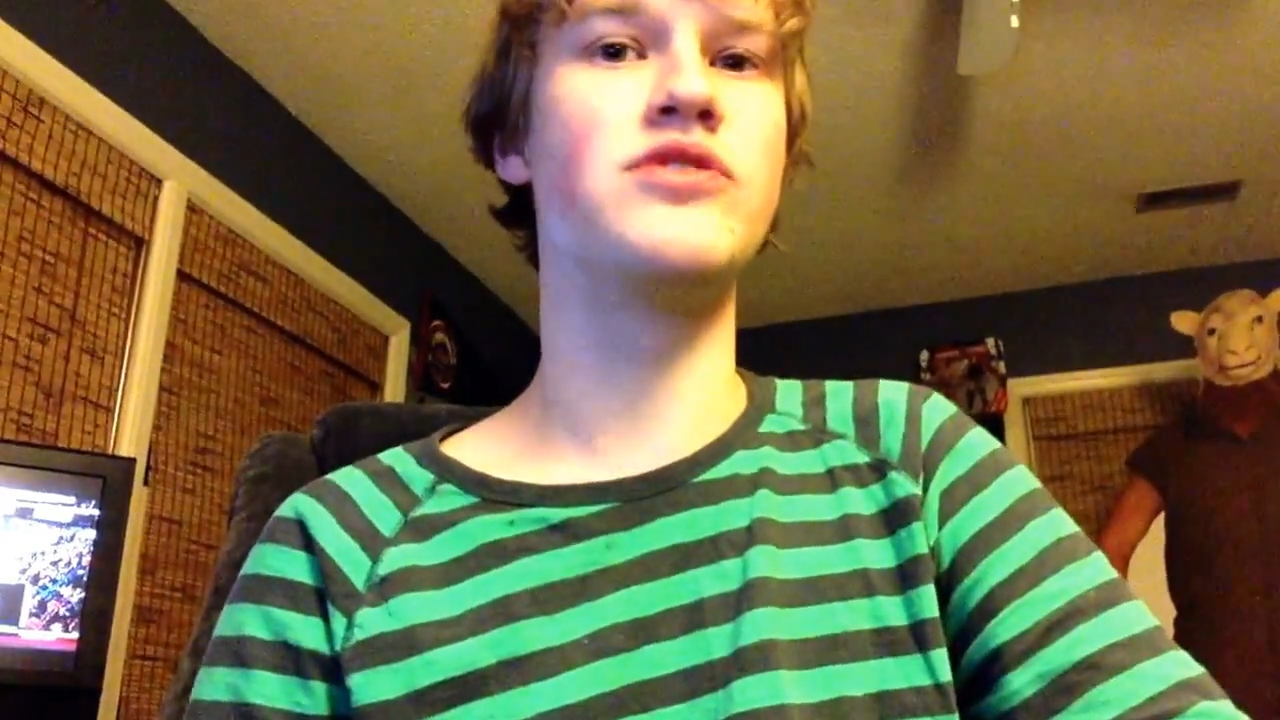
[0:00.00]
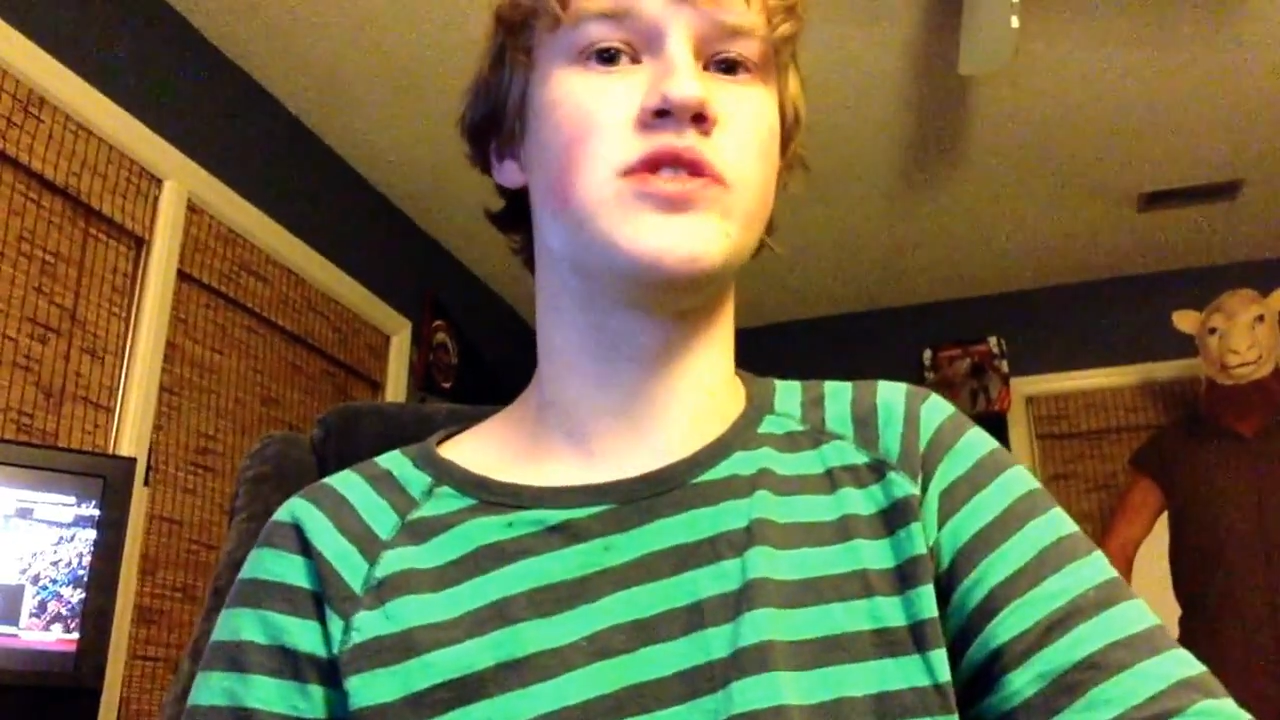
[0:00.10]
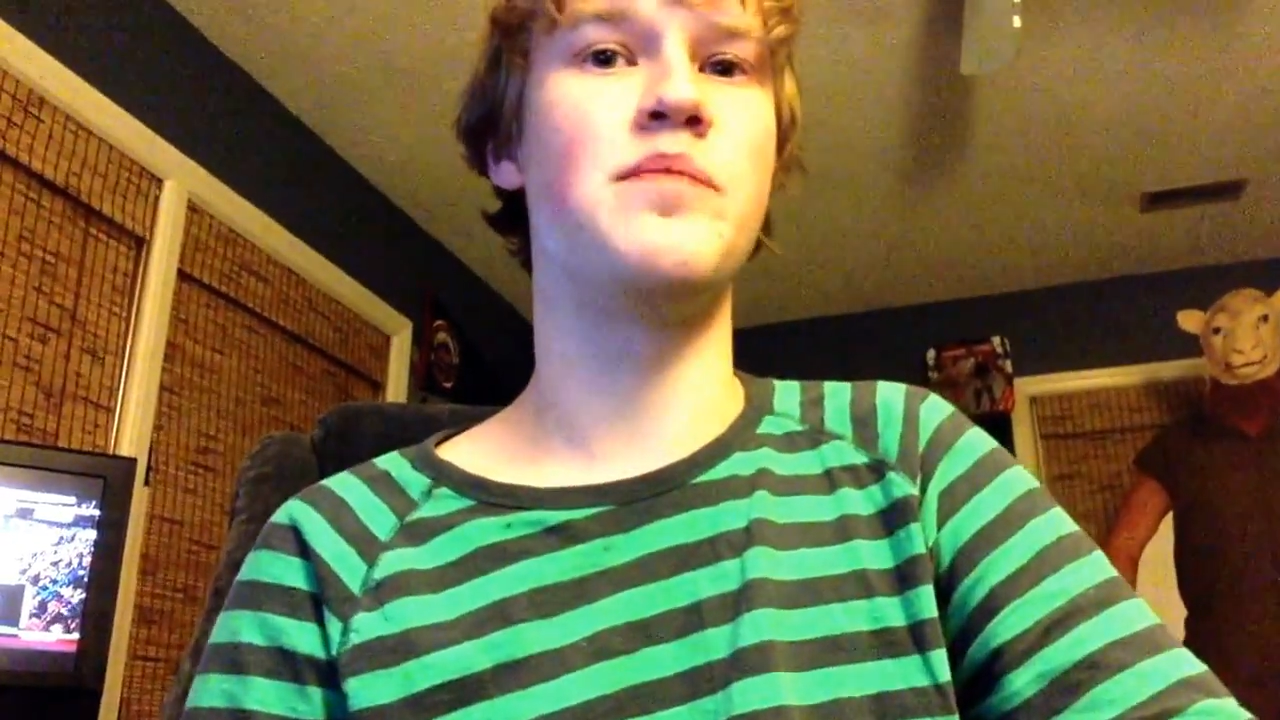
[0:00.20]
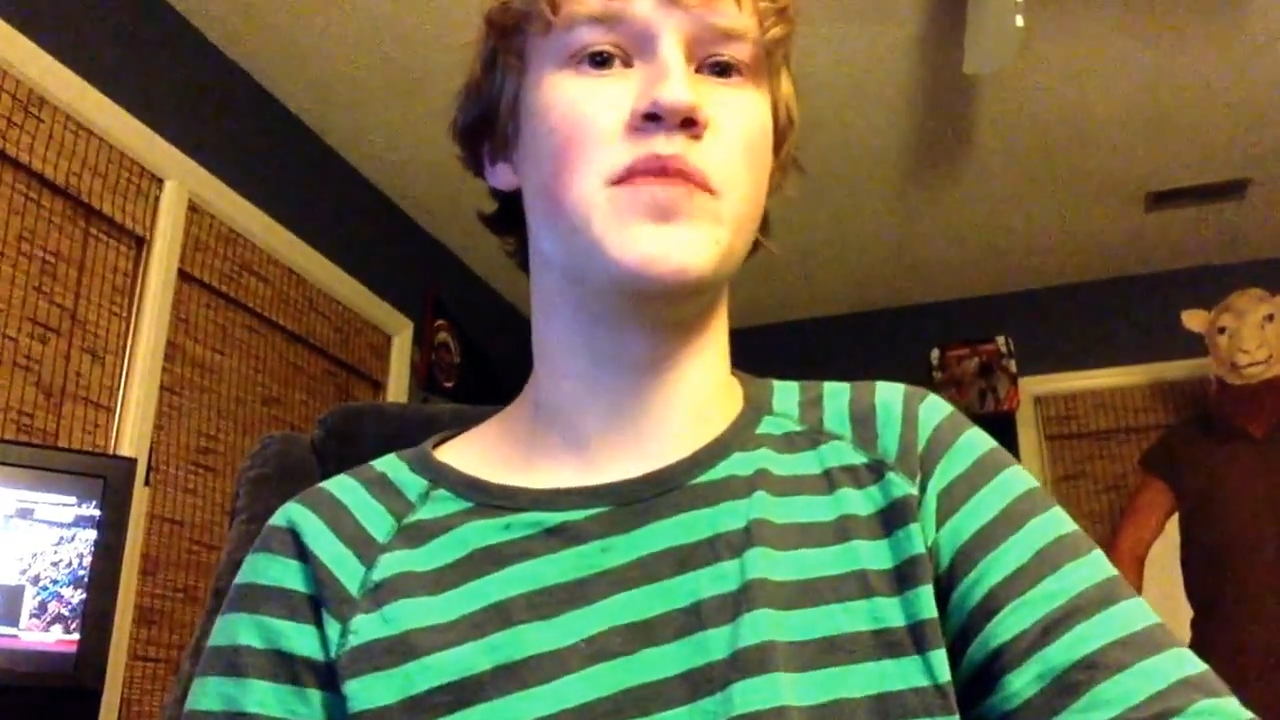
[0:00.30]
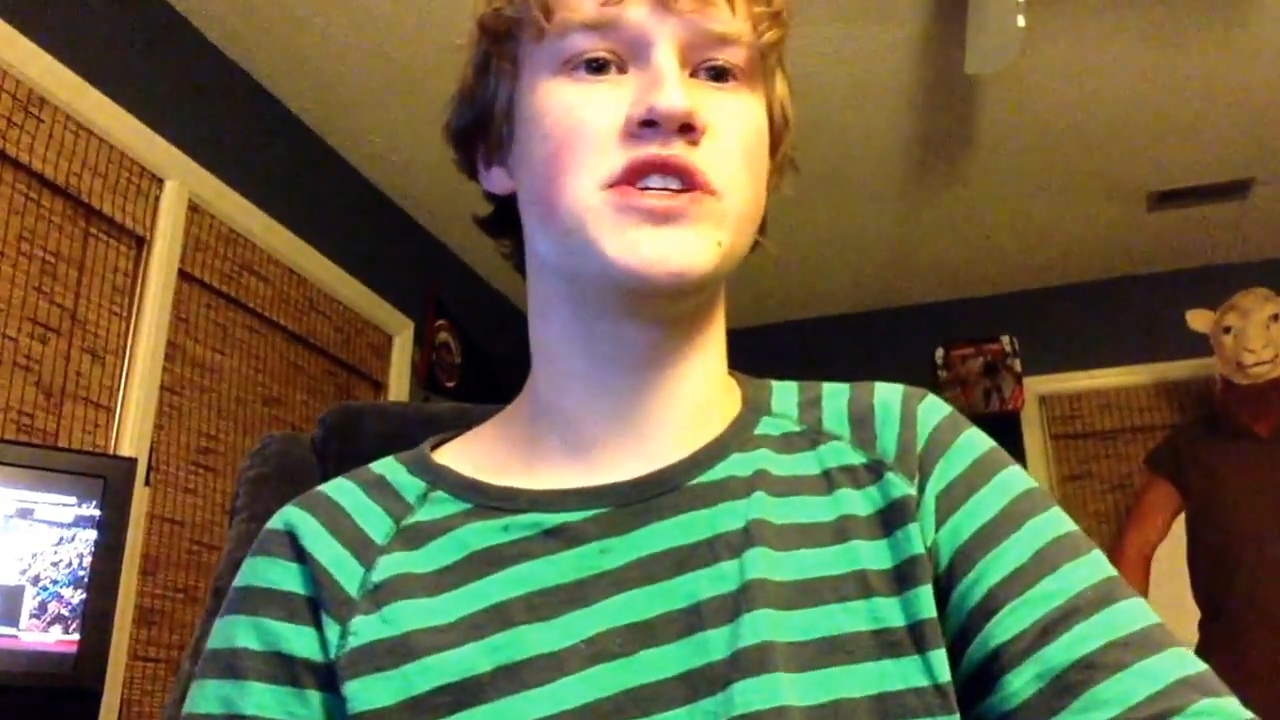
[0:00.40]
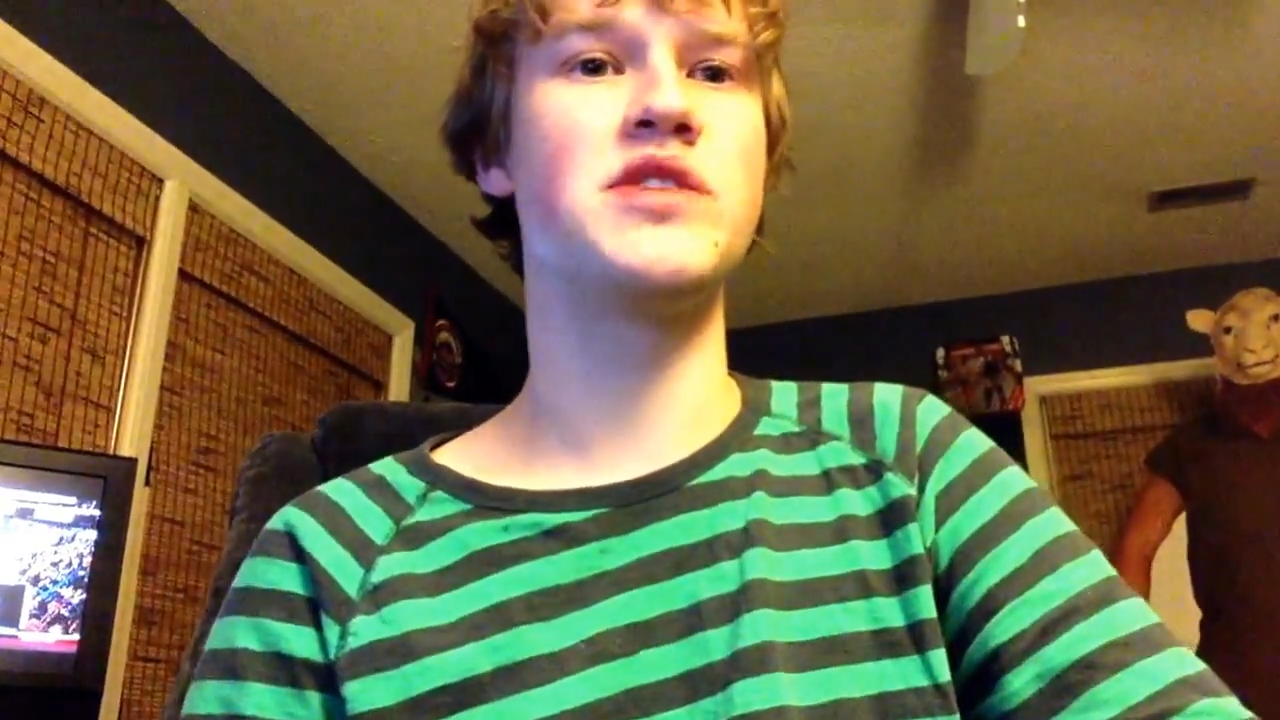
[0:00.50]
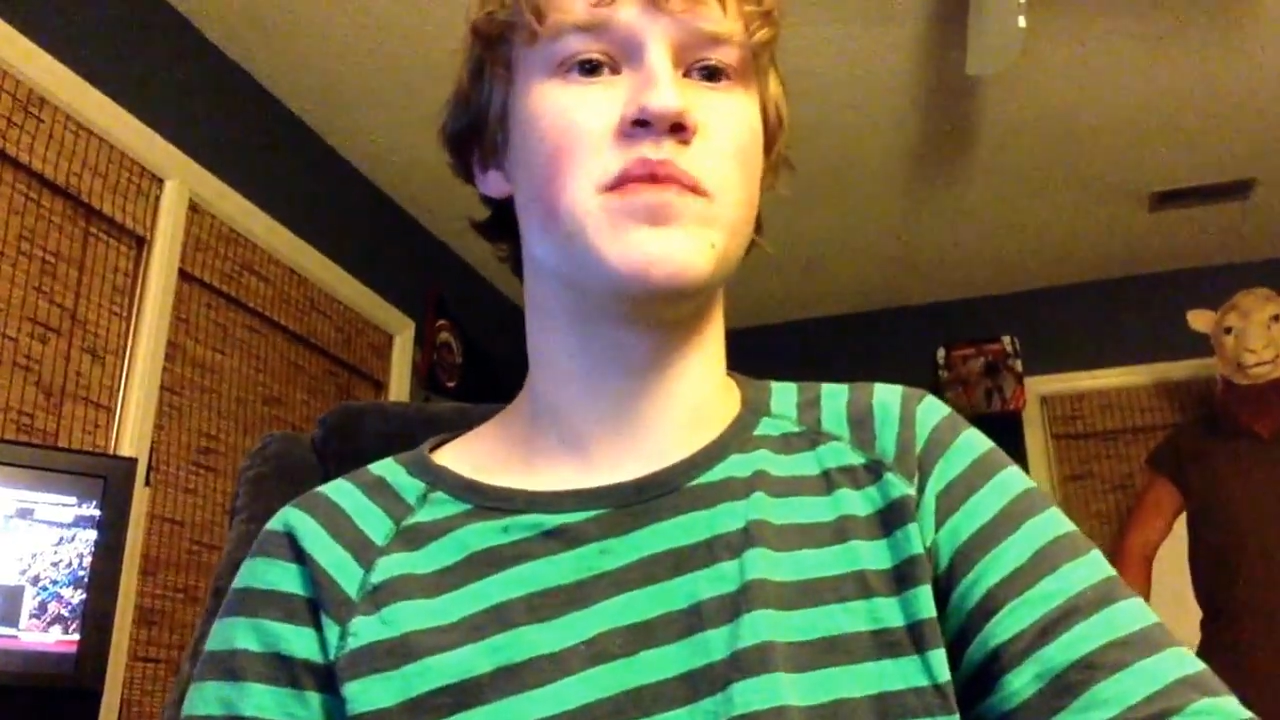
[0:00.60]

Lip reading: submission